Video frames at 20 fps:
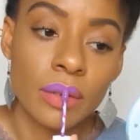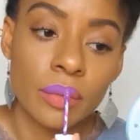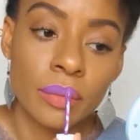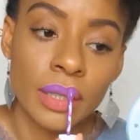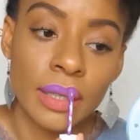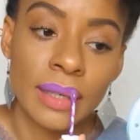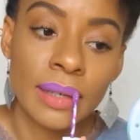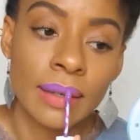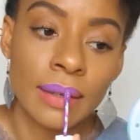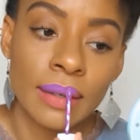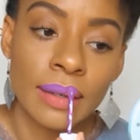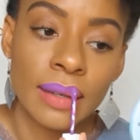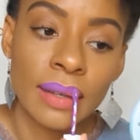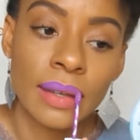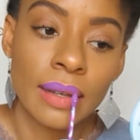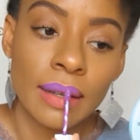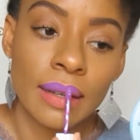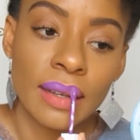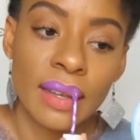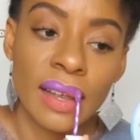it is more
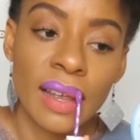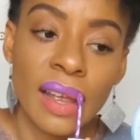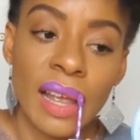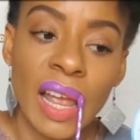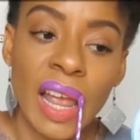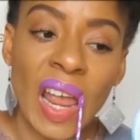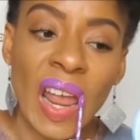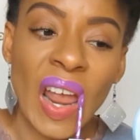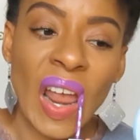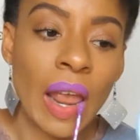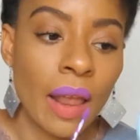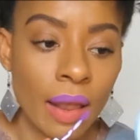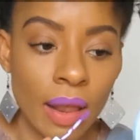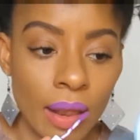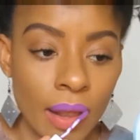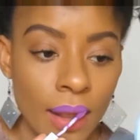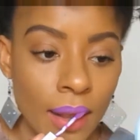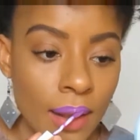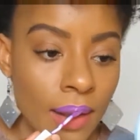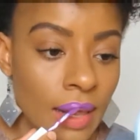comfortable than the
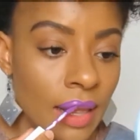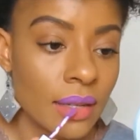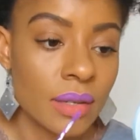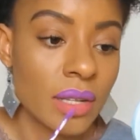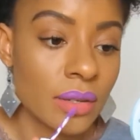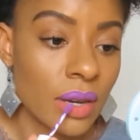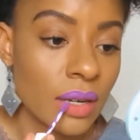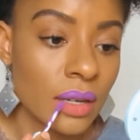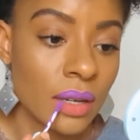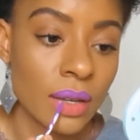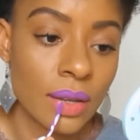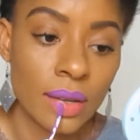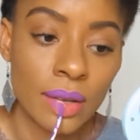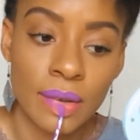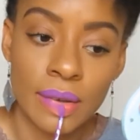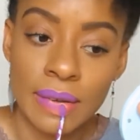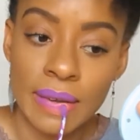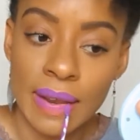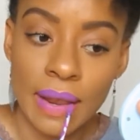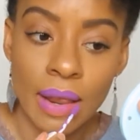Body Shop
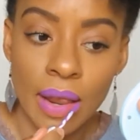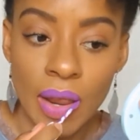um,